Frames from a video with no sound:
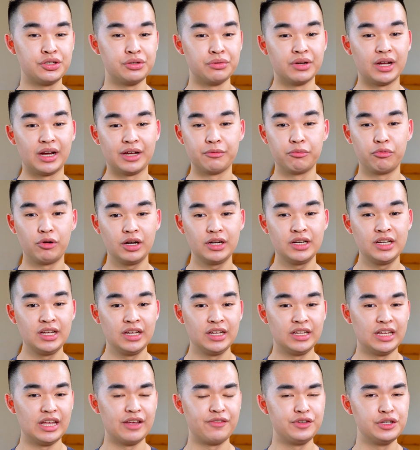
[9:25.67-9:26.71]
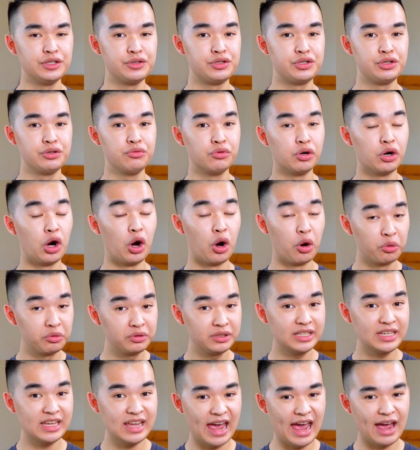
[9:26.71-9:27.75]
291, if you do
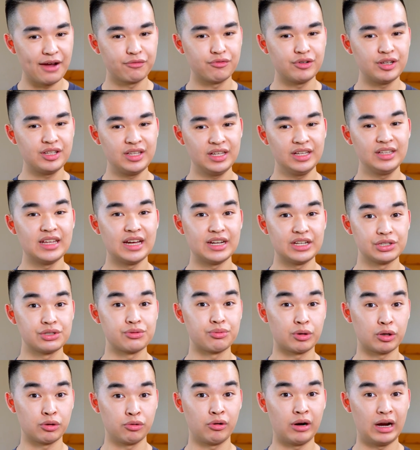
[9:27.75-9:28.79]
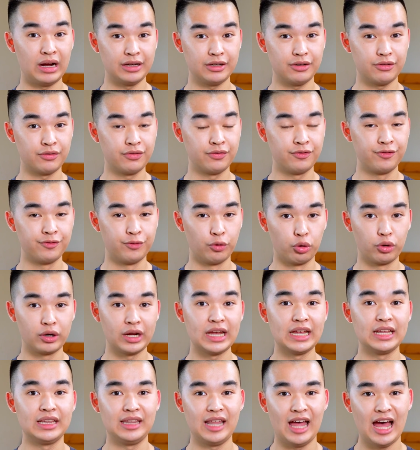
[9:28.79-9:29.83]
only everything that is required for
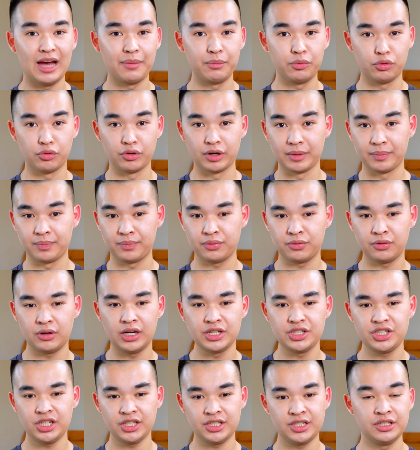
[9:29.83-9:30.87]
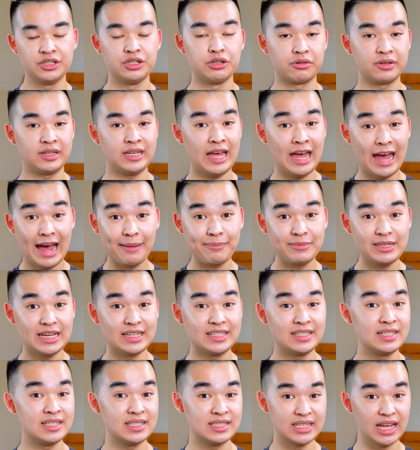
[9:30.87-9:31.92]
a lab or a project, you're capped
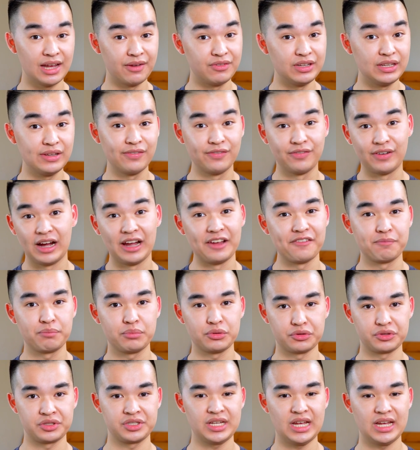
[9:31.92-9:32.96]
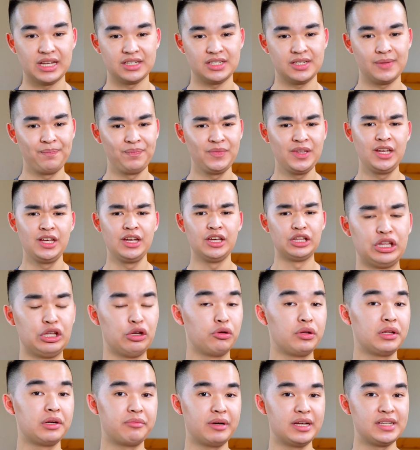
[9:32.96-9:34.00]
at 75%. The
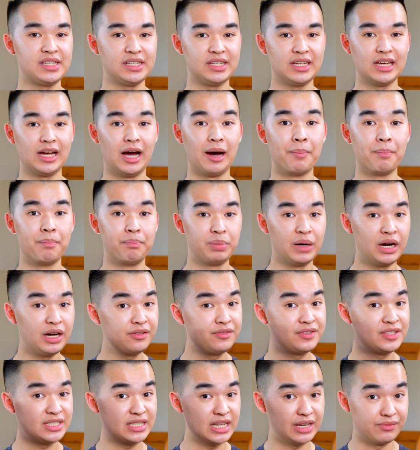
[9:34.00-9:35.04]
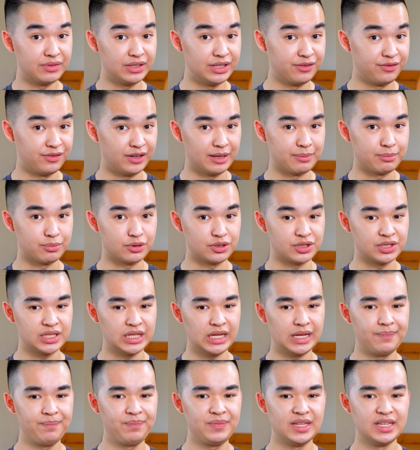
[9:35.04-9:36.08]
only way to get above
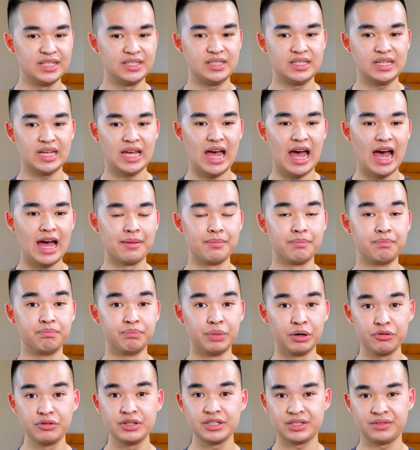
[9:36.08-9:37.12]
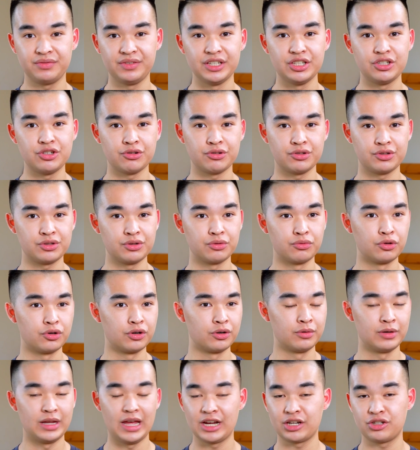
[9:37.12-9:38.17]
75% is to add bonus features
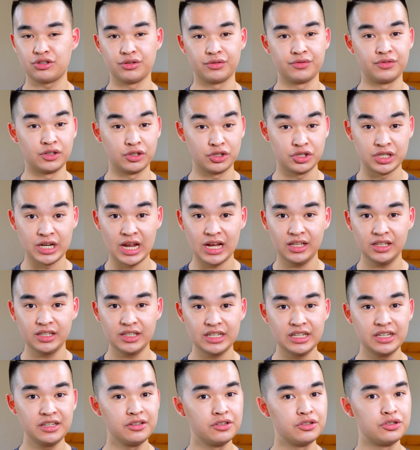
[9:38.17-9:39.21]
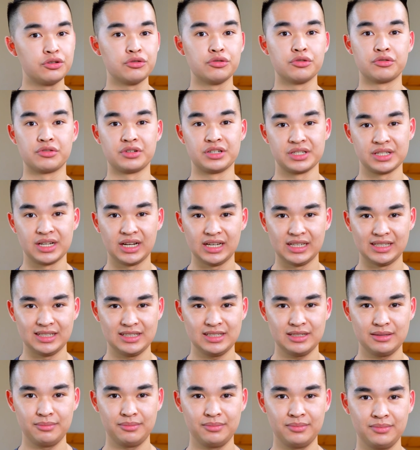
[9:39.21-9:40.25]
or extra functionality to your
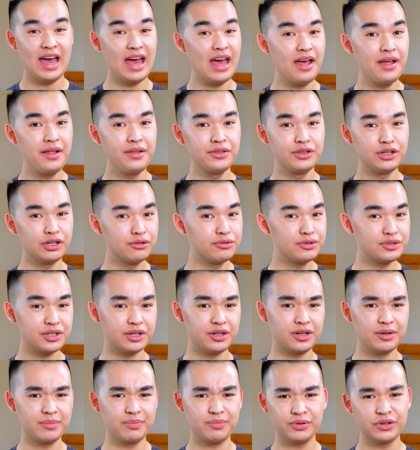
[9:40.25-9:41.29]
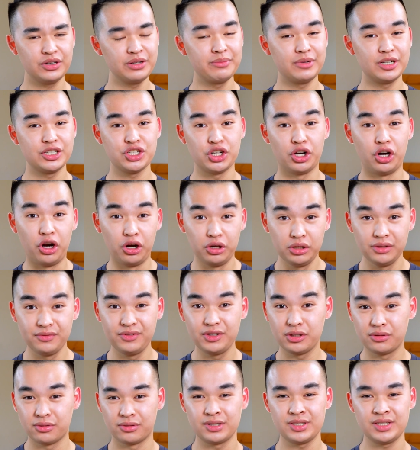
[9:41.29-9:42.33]
designs. And those are pretty much all of
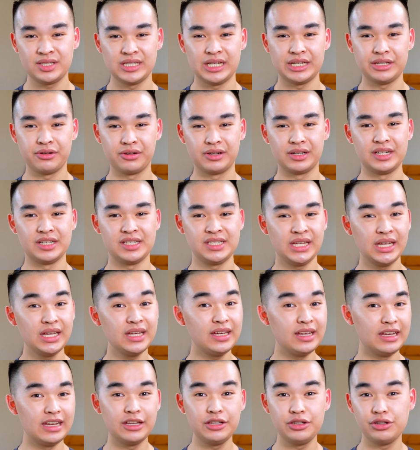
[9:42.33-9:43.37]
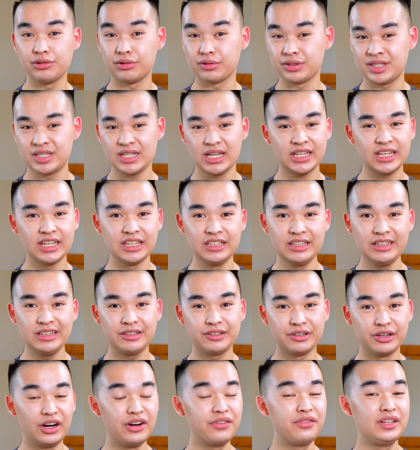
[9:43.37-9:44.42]
the courses that you're going to take in your second
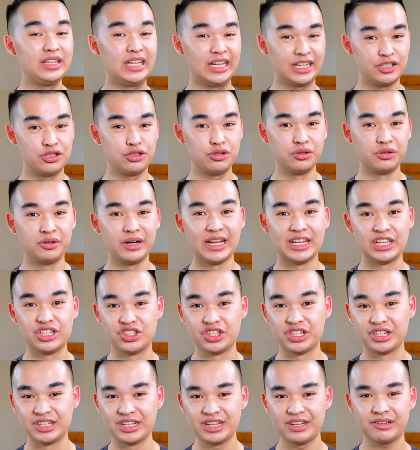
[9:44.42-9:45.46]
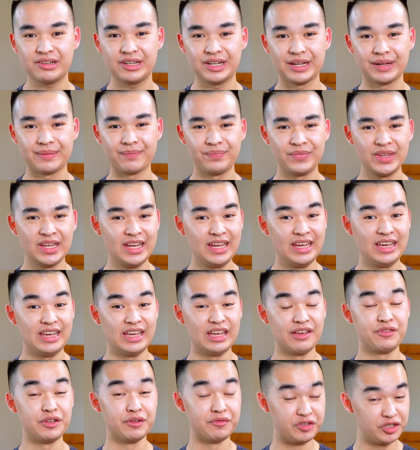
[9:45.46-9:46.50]
year of electrical engineering.
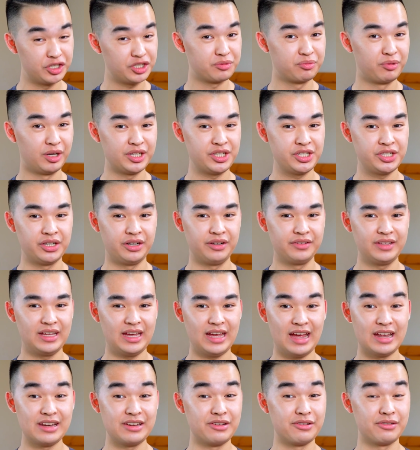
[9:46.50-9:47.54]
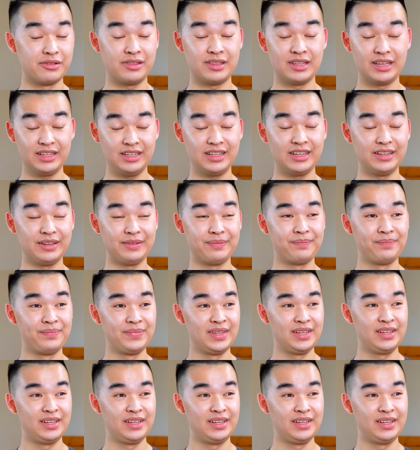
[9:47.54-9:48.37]
If you've just watched all of that and you're thinking,